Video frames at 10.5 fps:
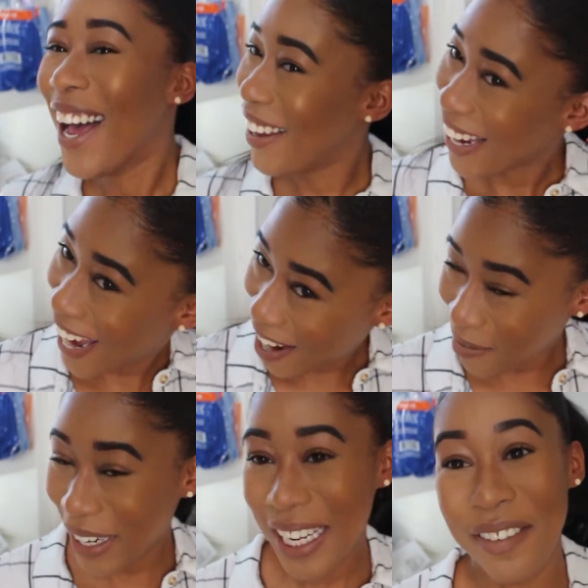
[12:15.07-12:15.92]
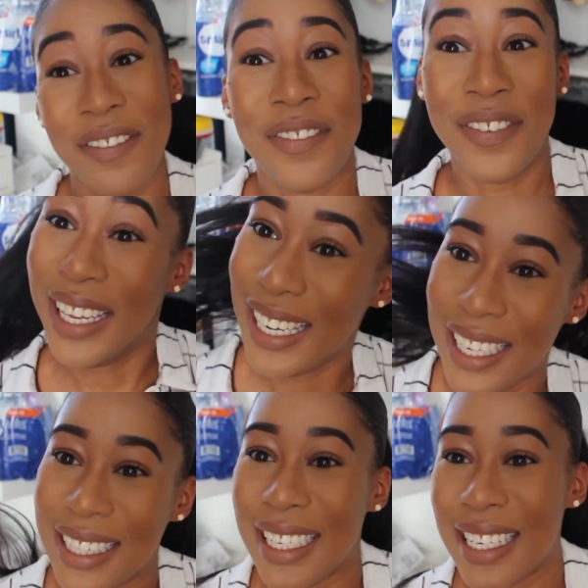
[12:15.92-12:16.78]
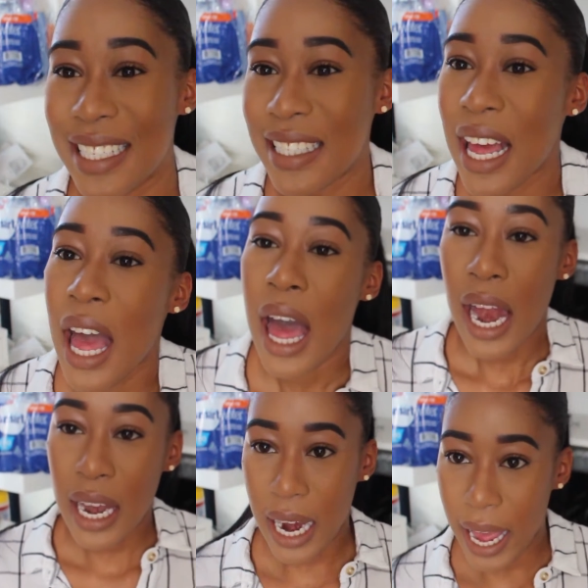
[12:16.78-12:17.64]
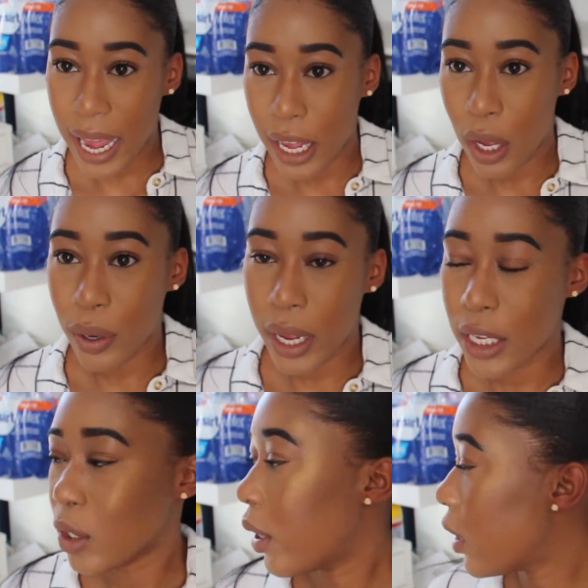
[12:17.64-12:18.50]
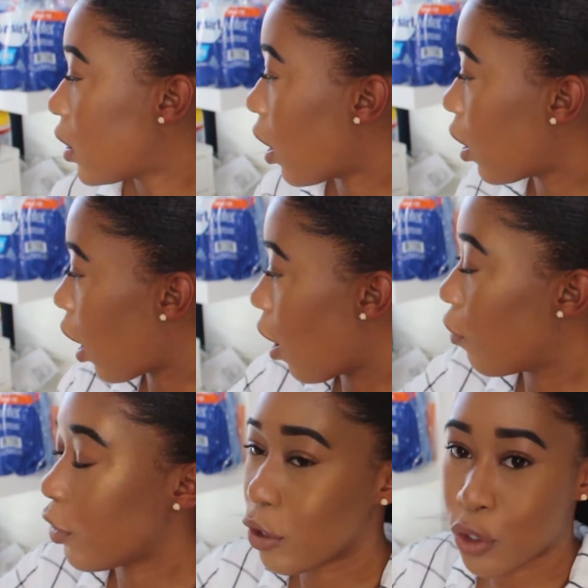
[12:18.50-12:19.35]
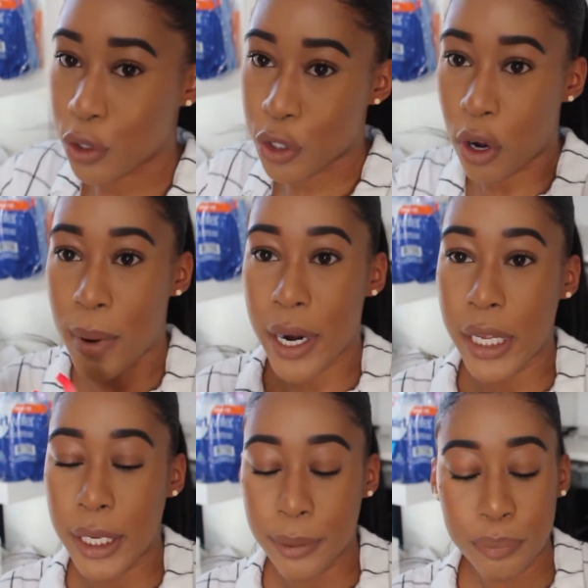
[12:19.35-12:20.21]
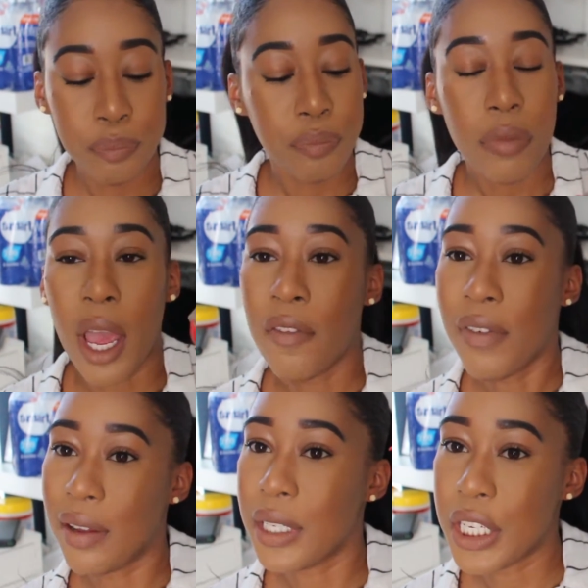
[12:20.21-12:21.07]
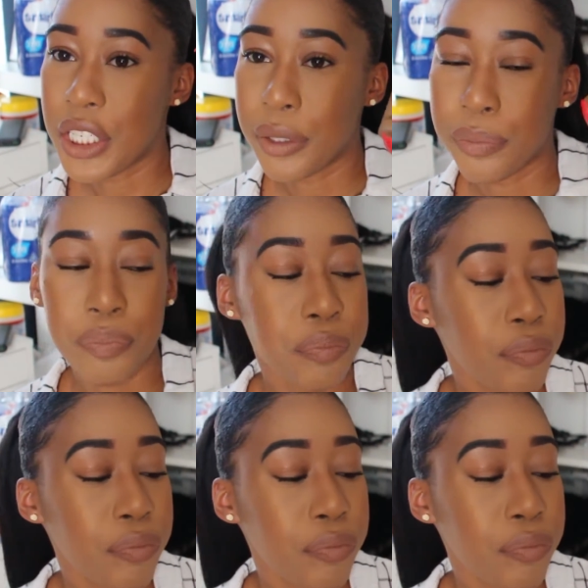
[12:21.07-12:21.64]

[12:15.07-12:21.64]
okay, I'm really feeling this like okay so let's start off with the Giorgio Armani foundation